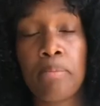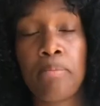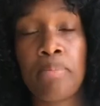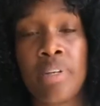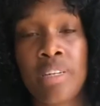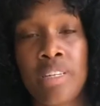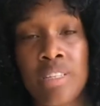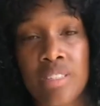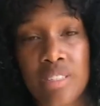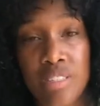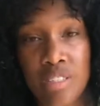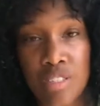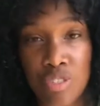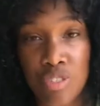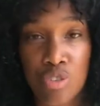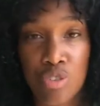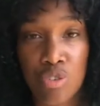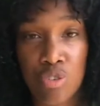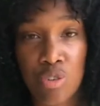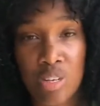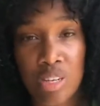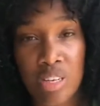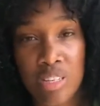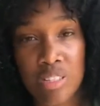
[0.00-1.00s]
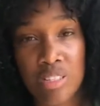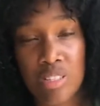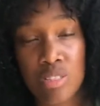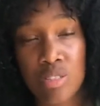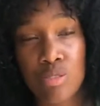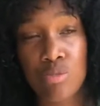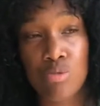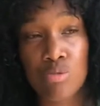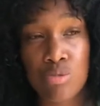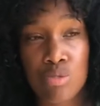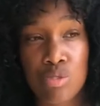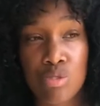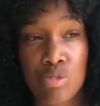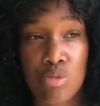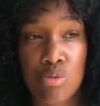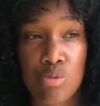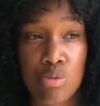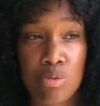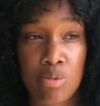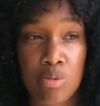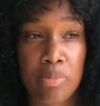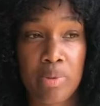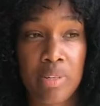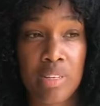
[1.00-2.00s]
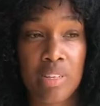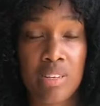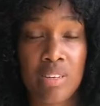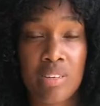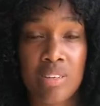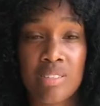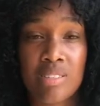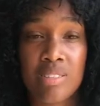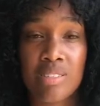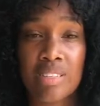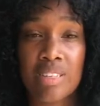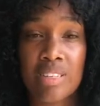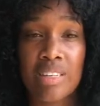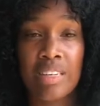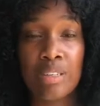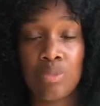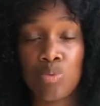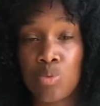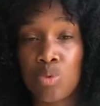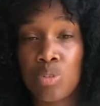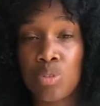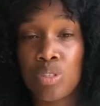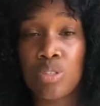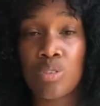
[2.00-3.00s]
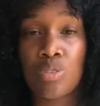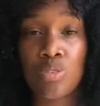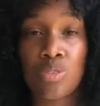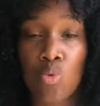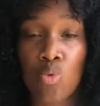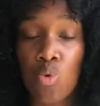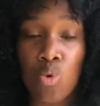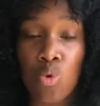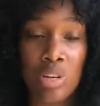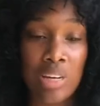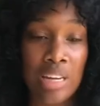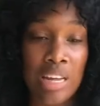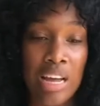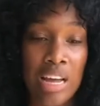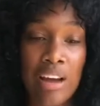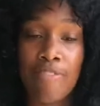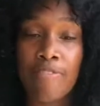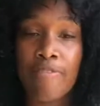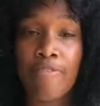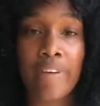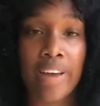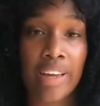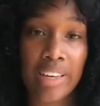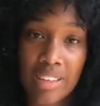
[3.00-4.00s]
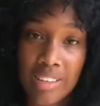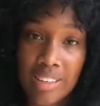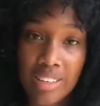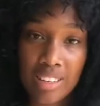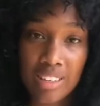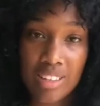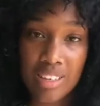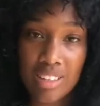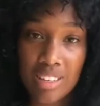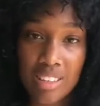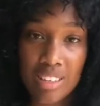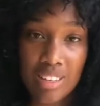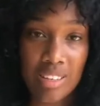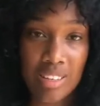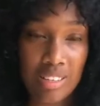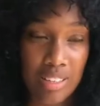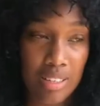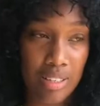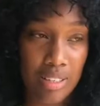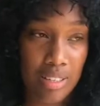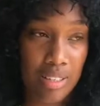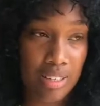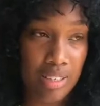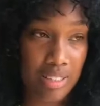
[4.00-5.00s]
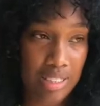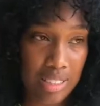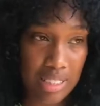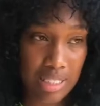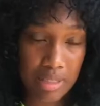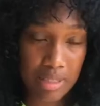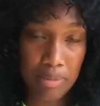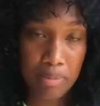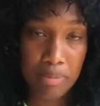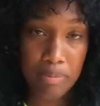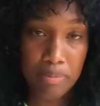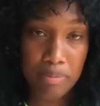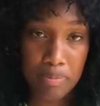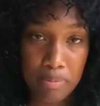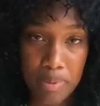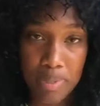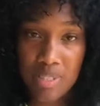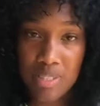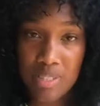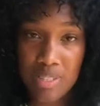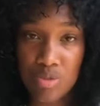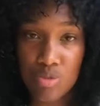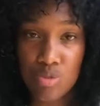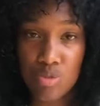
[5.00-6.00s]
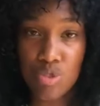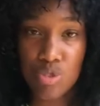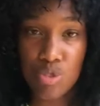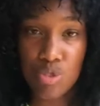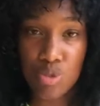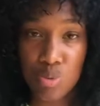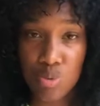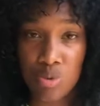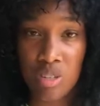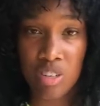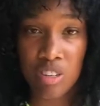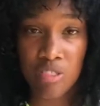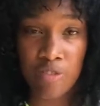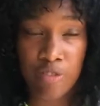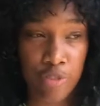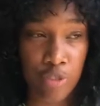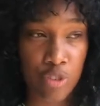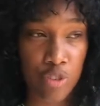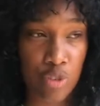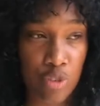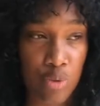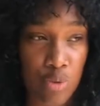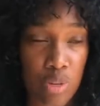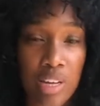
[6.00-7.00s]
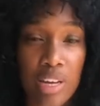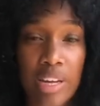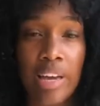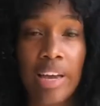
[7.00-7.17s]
please ensure that you do so, because it wouldn't only affect you, the person who's working for you,